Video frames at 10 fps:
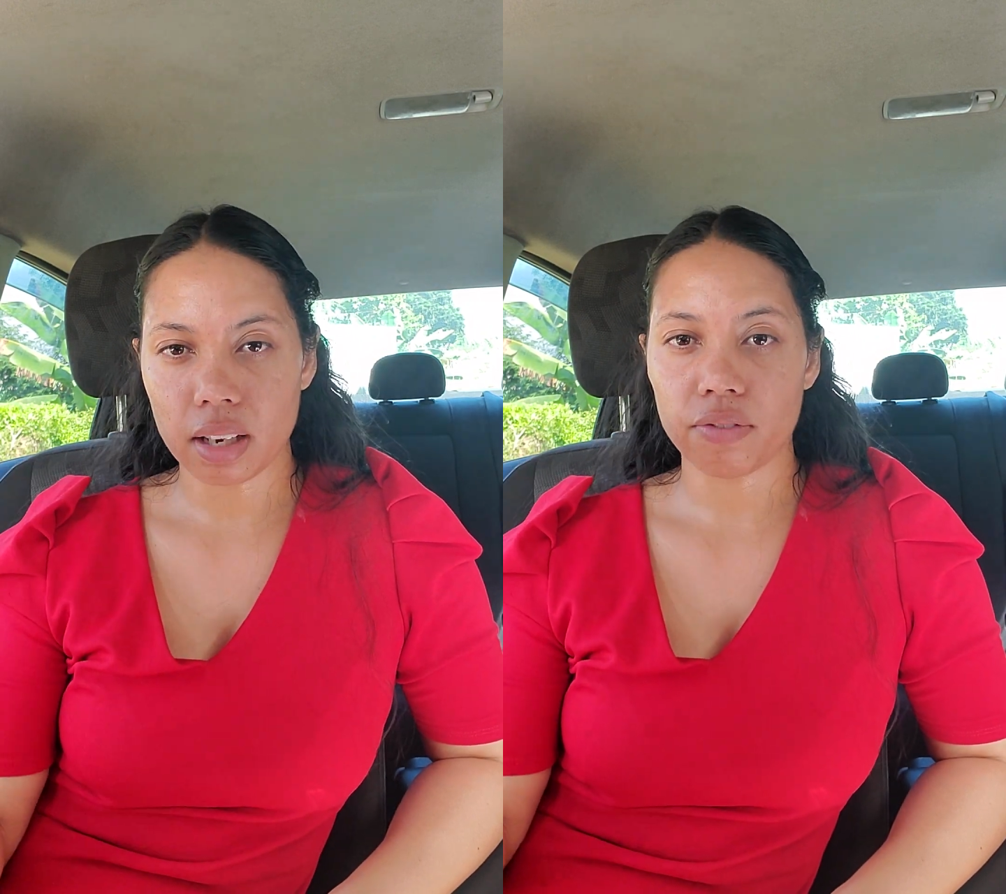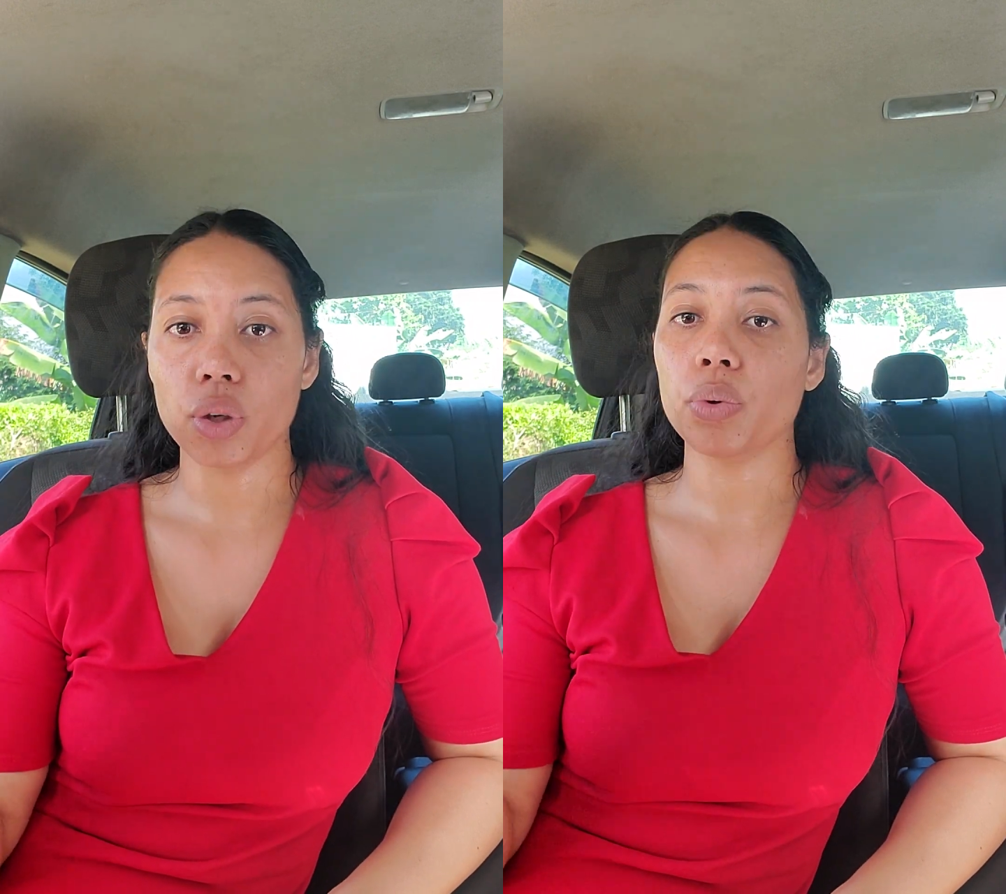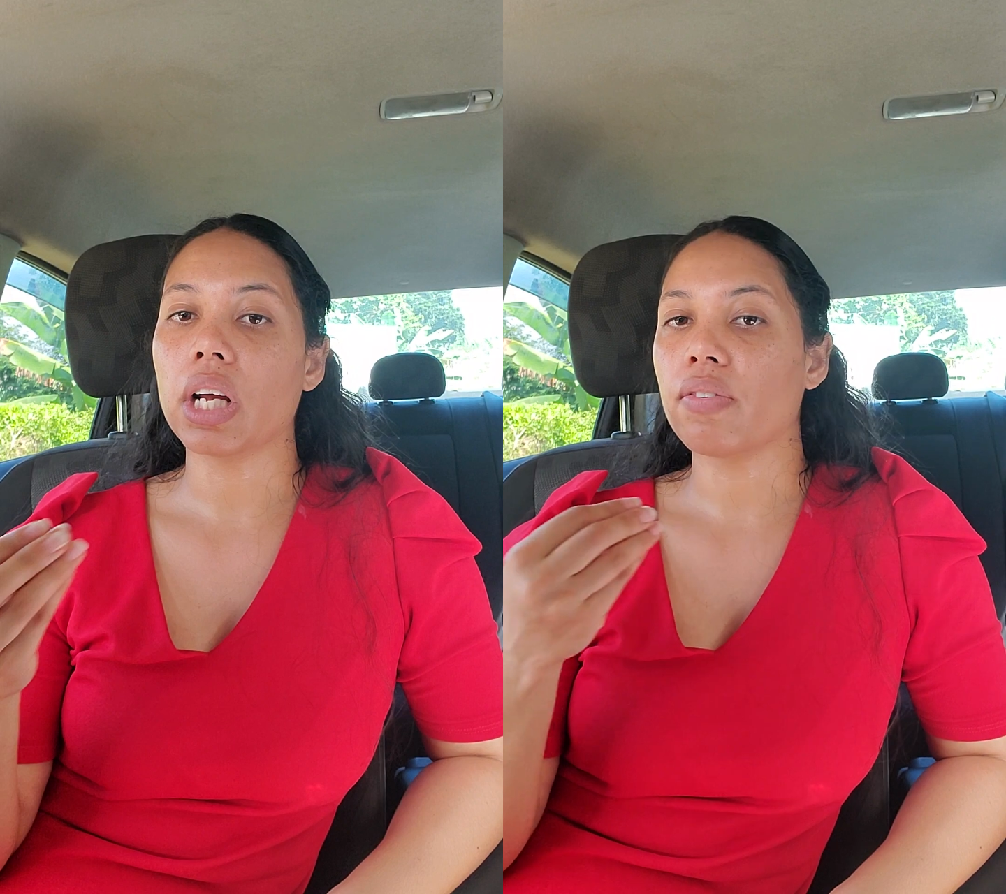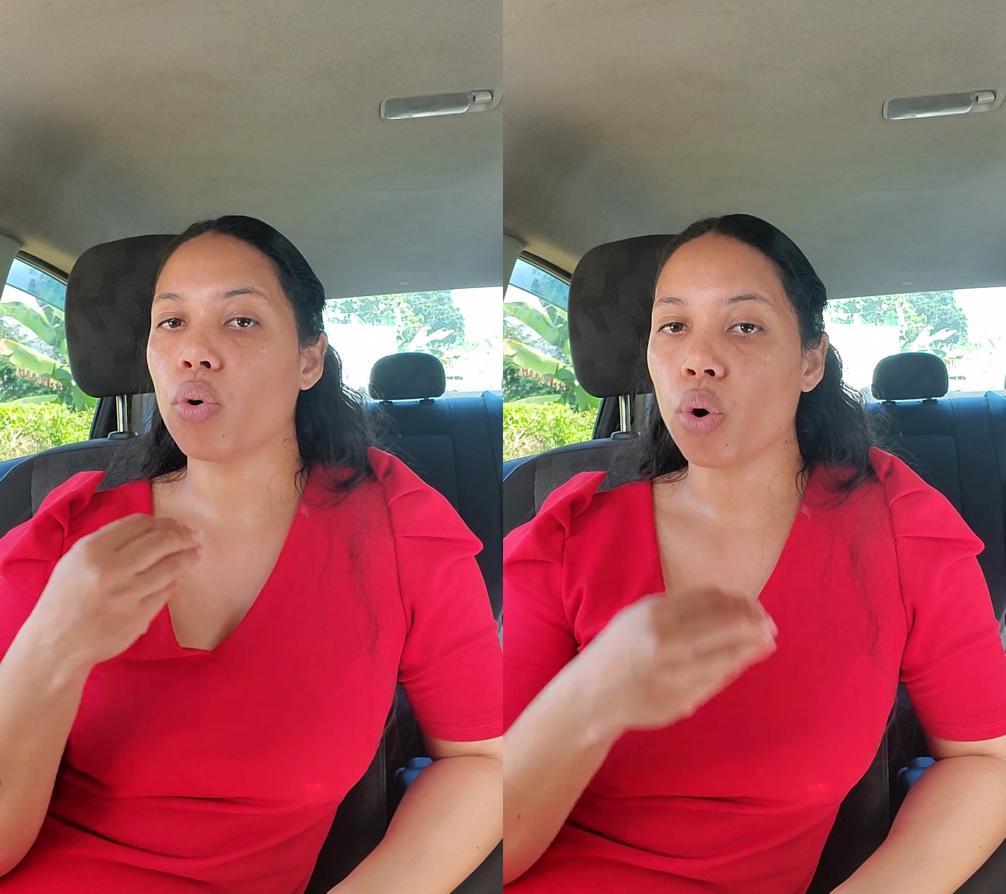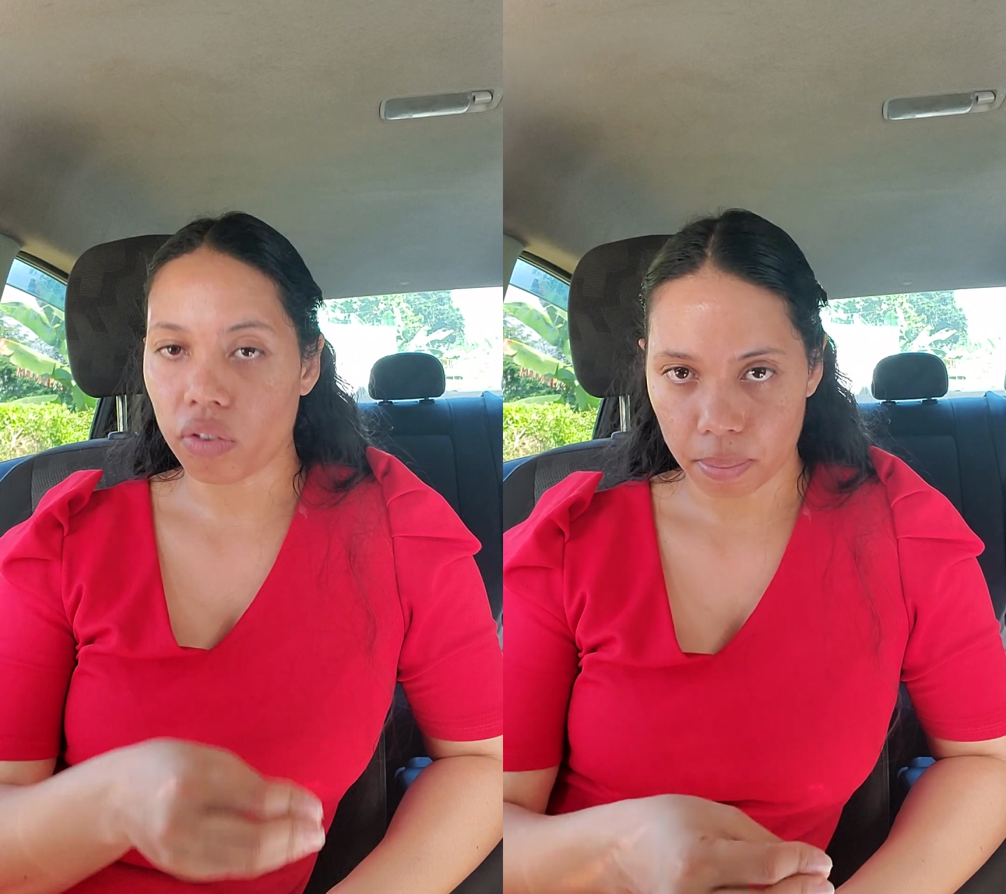if you would have
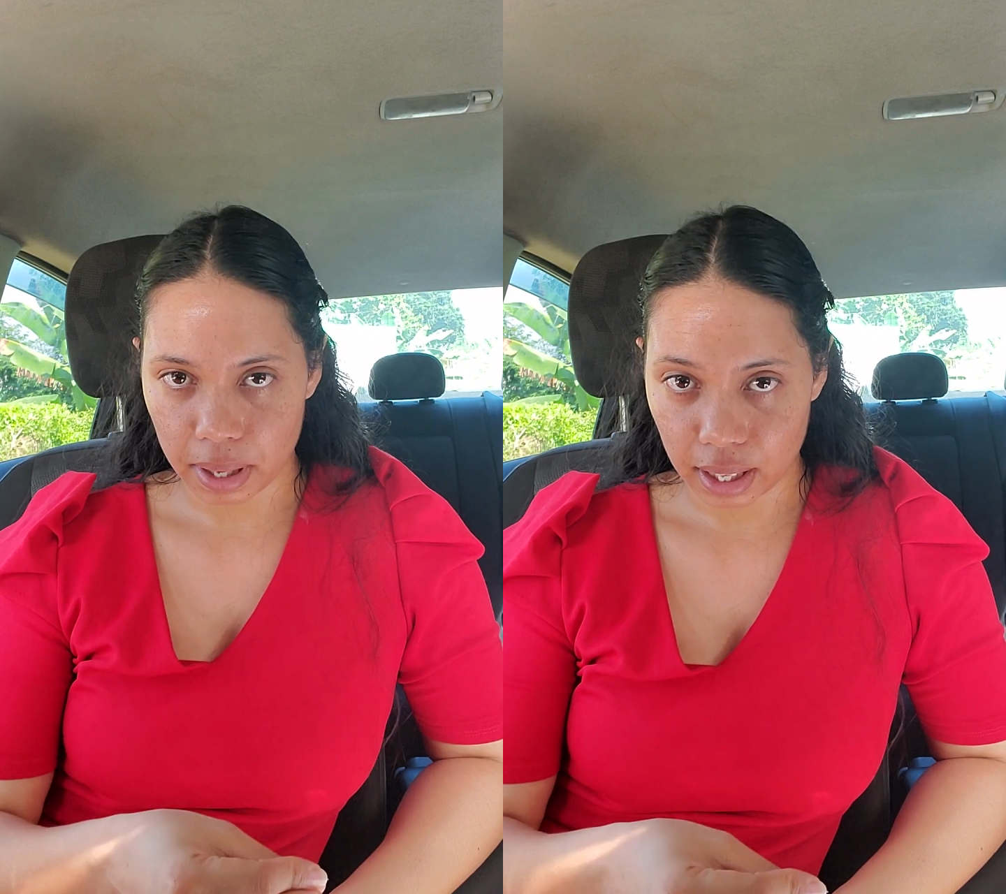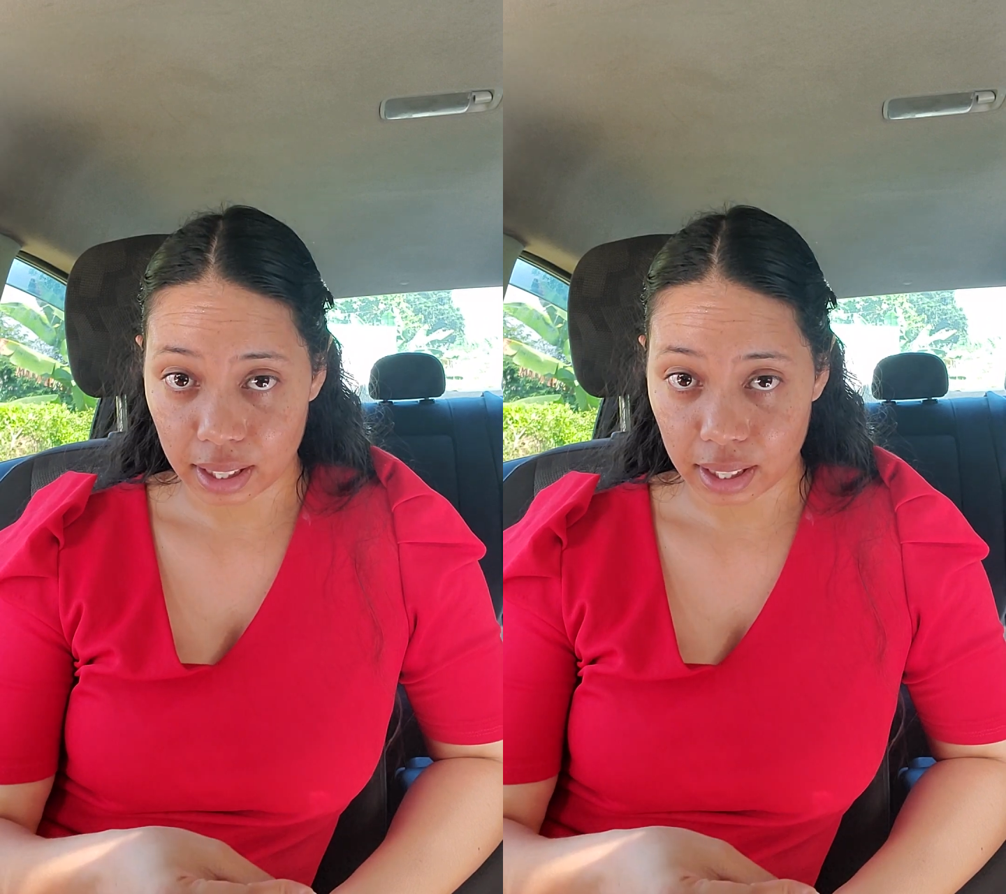overpaid.